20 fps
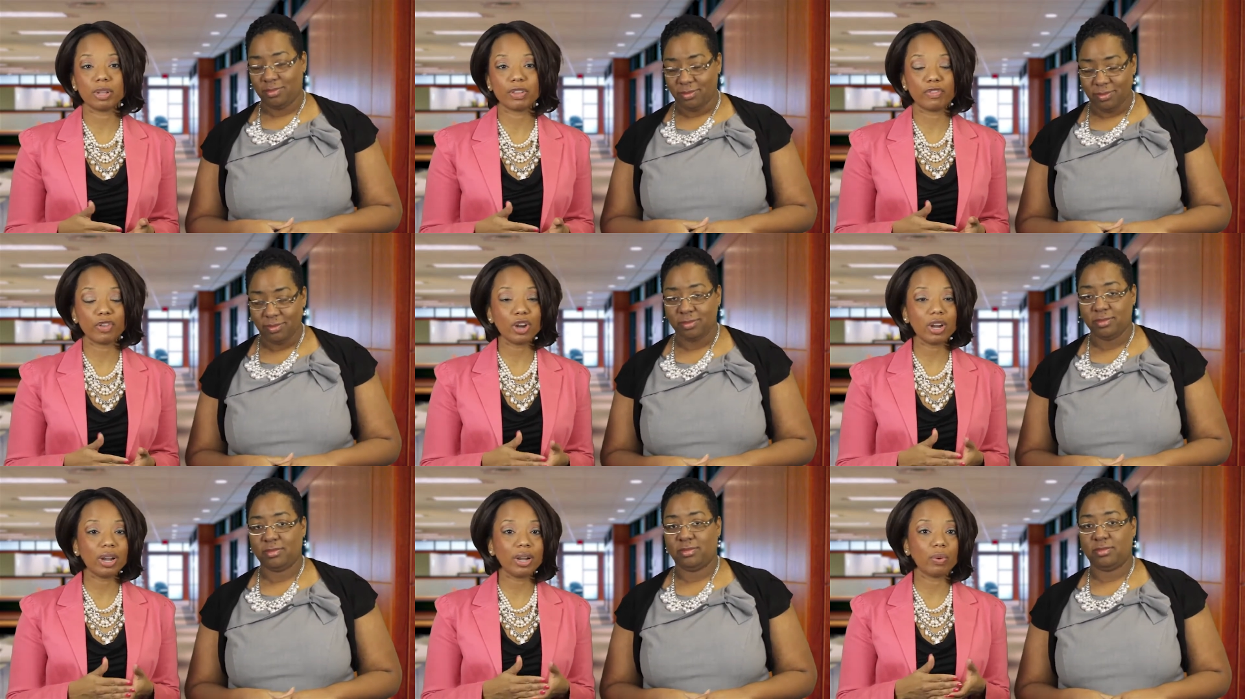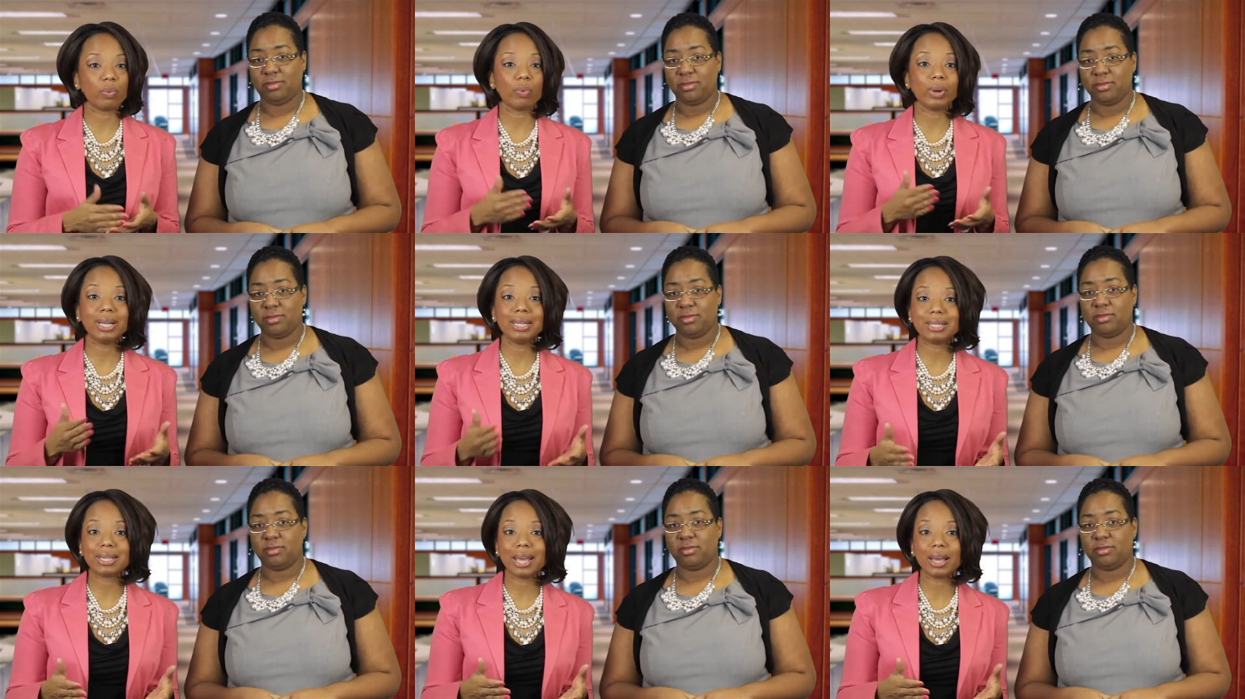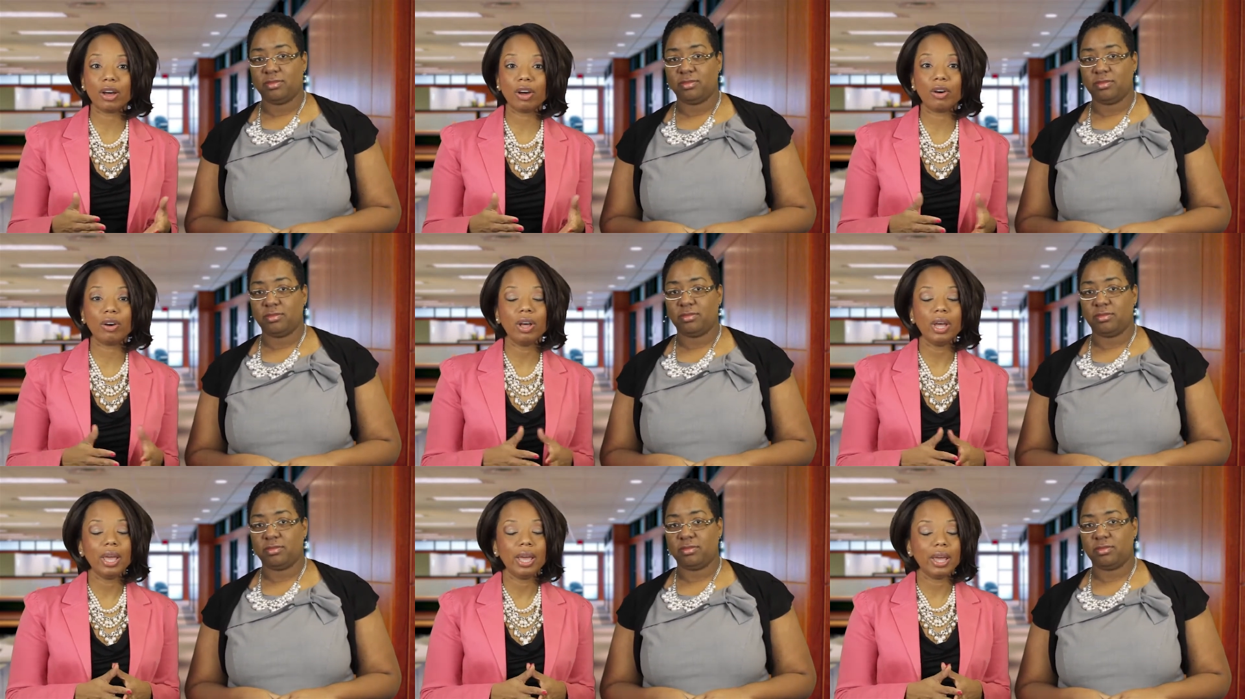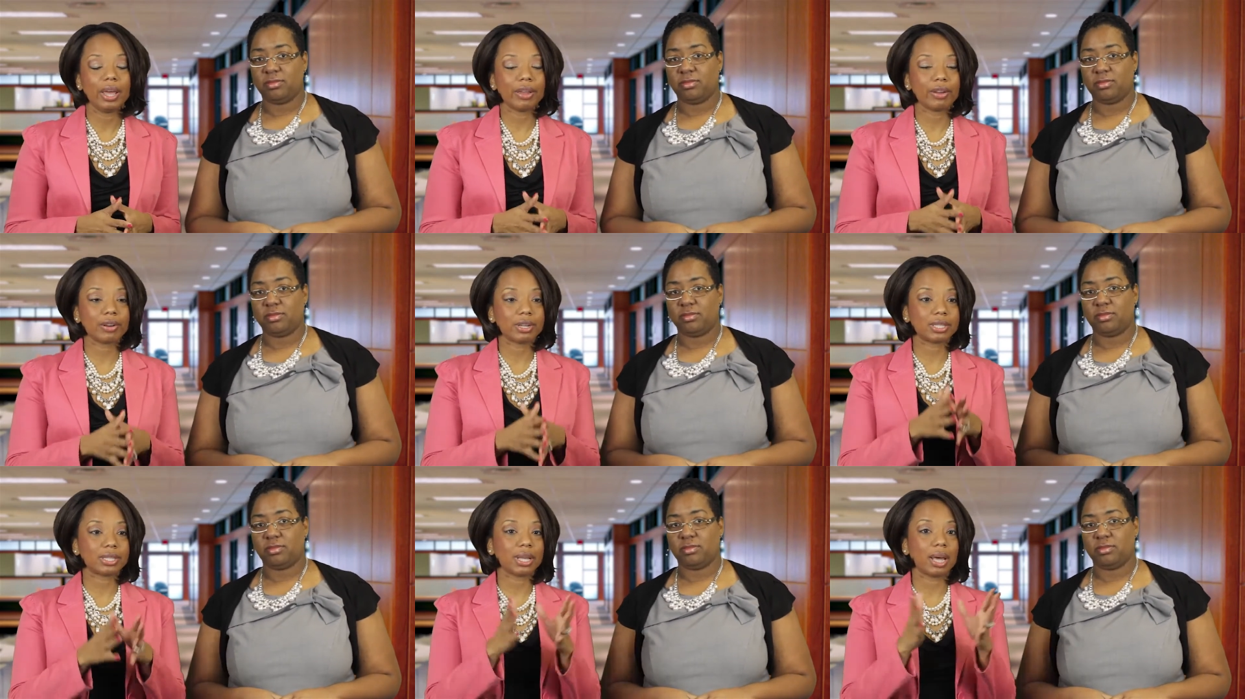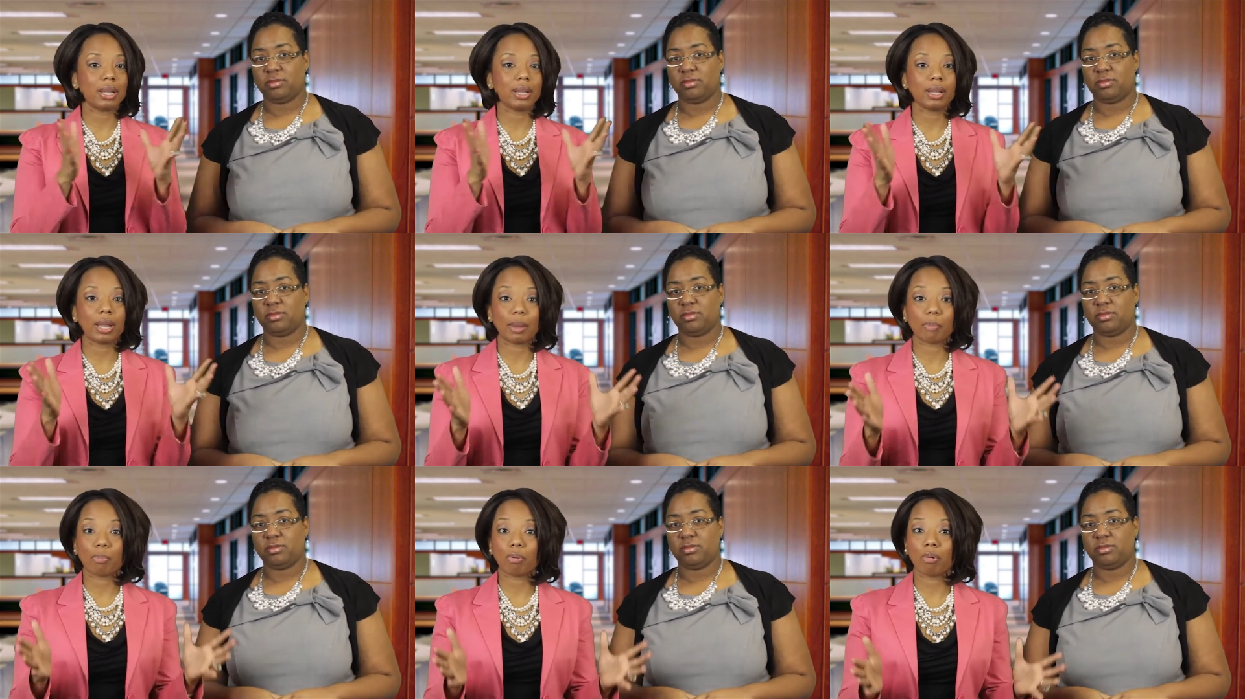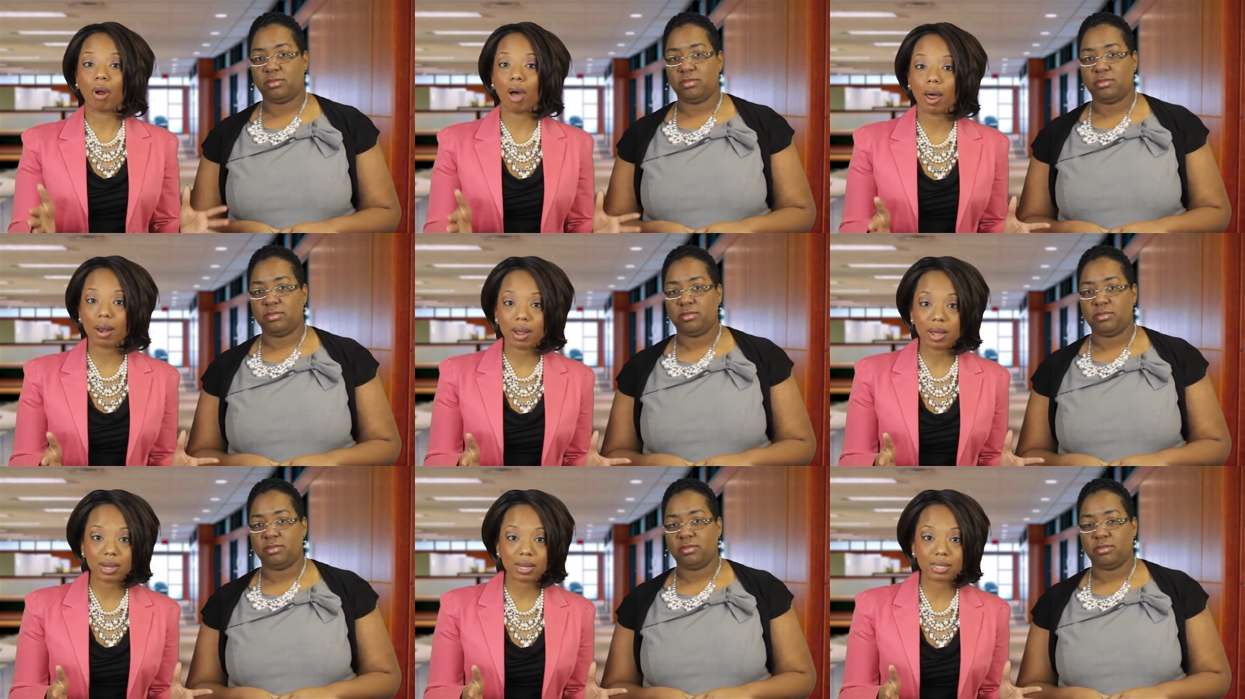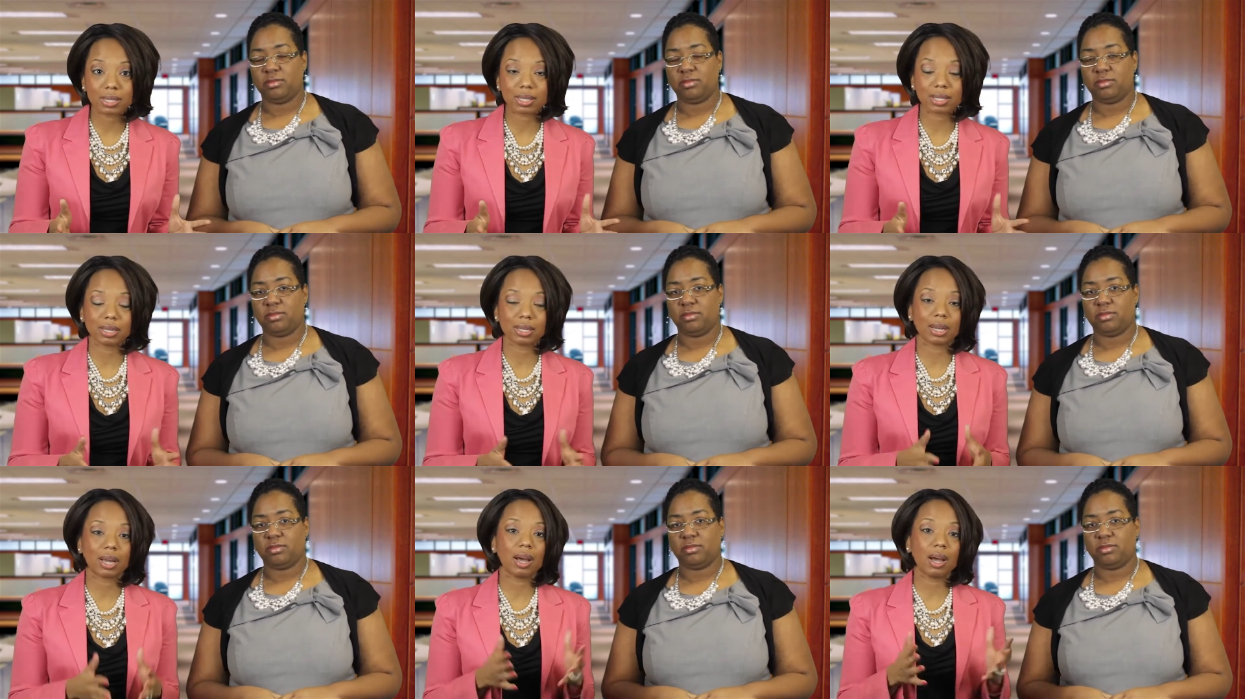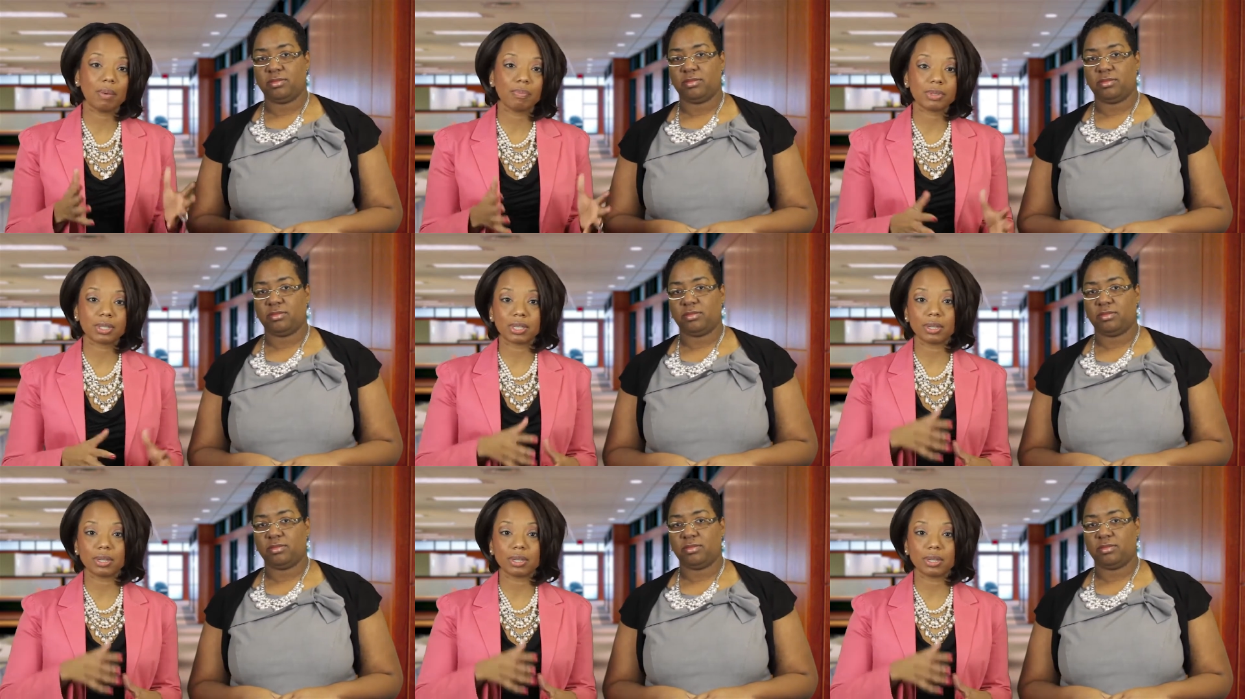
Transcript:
Speaker 1: If you're in retail and you're selling like products and cups